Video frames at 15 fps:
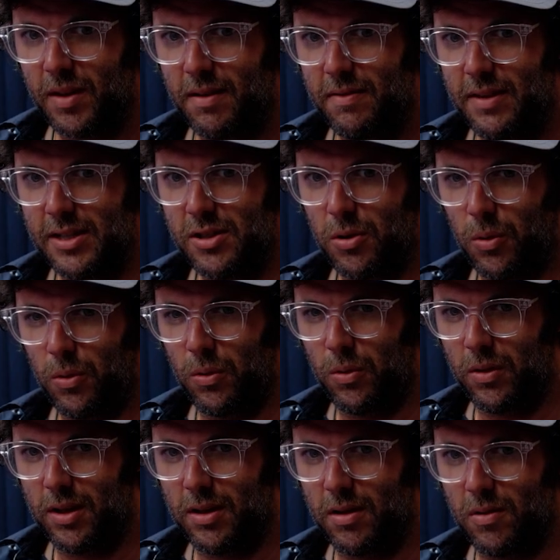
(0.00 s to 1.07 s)
this
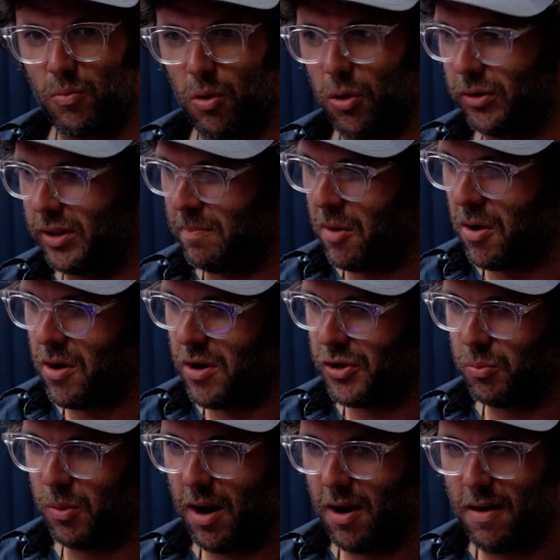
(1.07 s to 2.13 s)
whole world emerge,
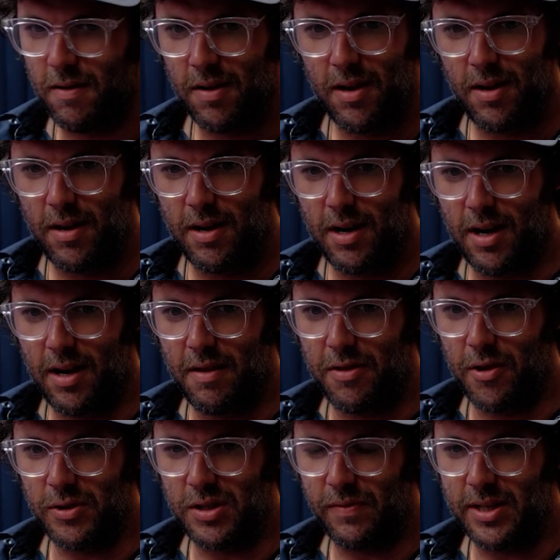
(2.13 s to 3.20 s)
where
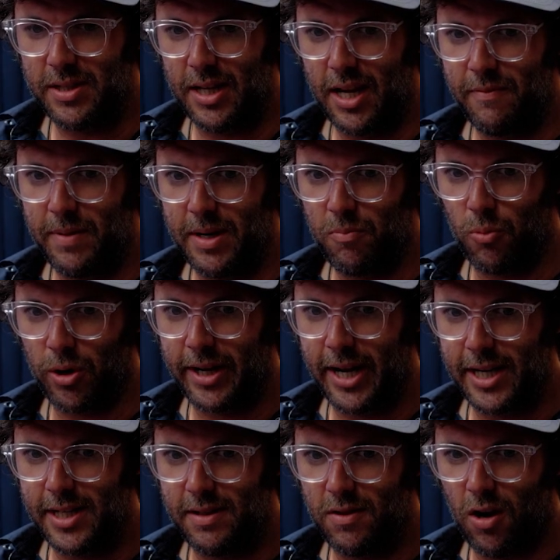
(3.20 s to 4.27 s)
those of us that have been
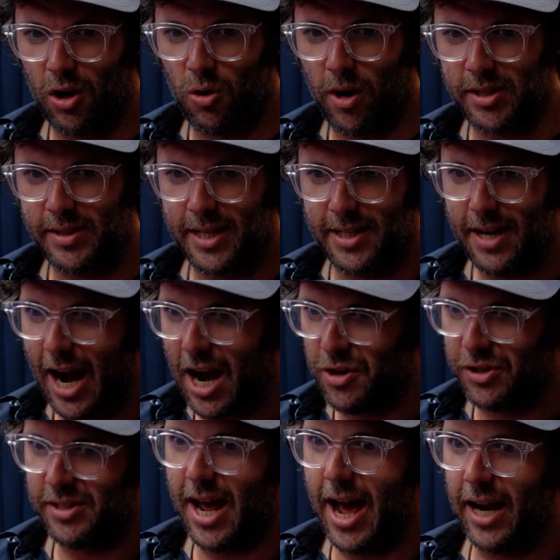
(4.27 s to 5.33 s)
working across the entire
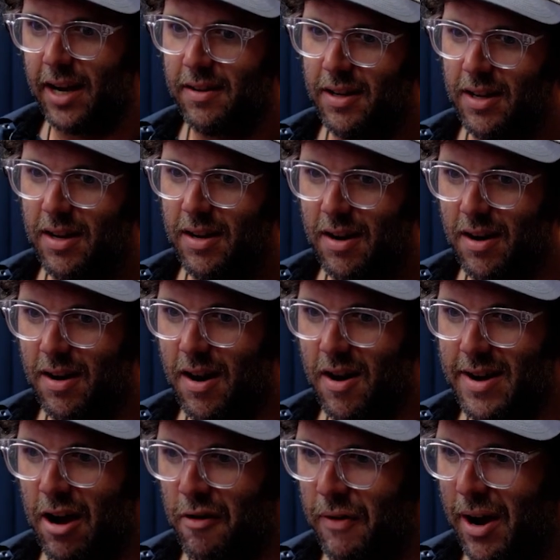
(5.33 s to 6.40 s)
stack are
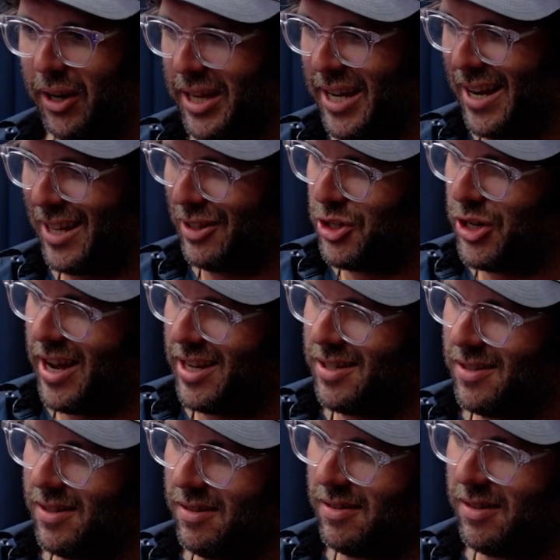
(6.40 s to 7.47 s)
now finally getting the
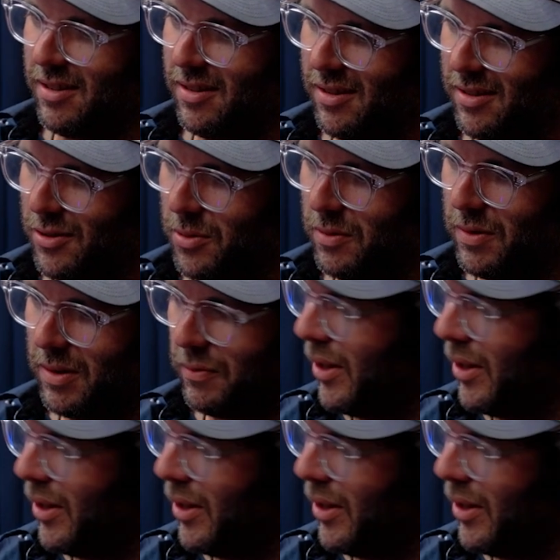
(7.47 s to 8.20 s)
chance to sort of